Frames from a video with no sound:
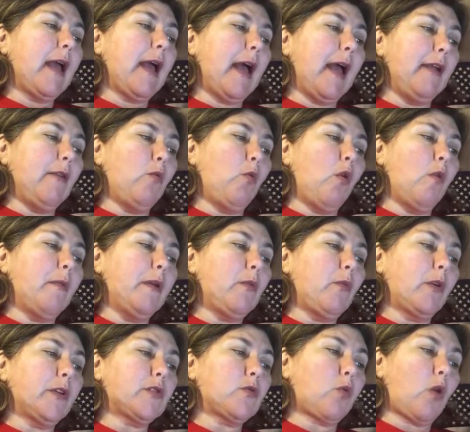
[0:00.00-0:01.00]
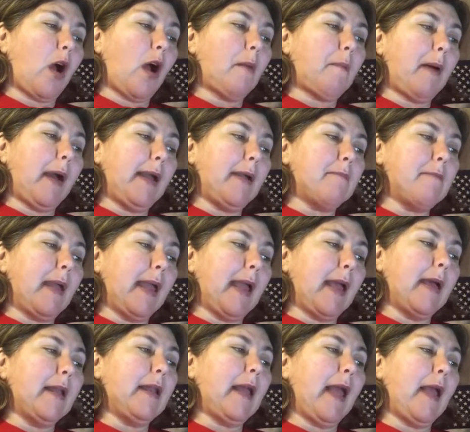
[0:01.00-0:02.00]
A woman was robbed by
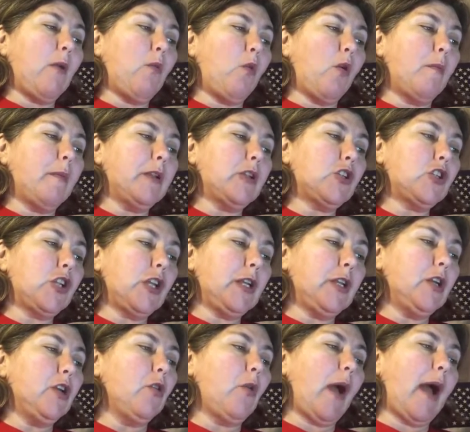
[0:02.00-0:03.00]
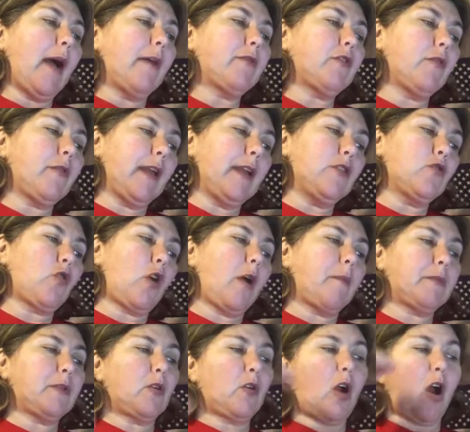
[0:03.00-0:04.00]
a woman she knew after they
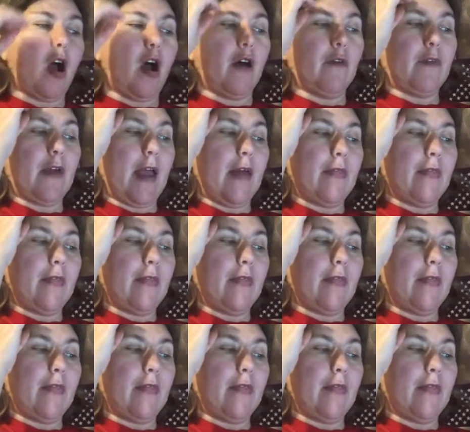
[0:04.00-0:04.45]
dropped her off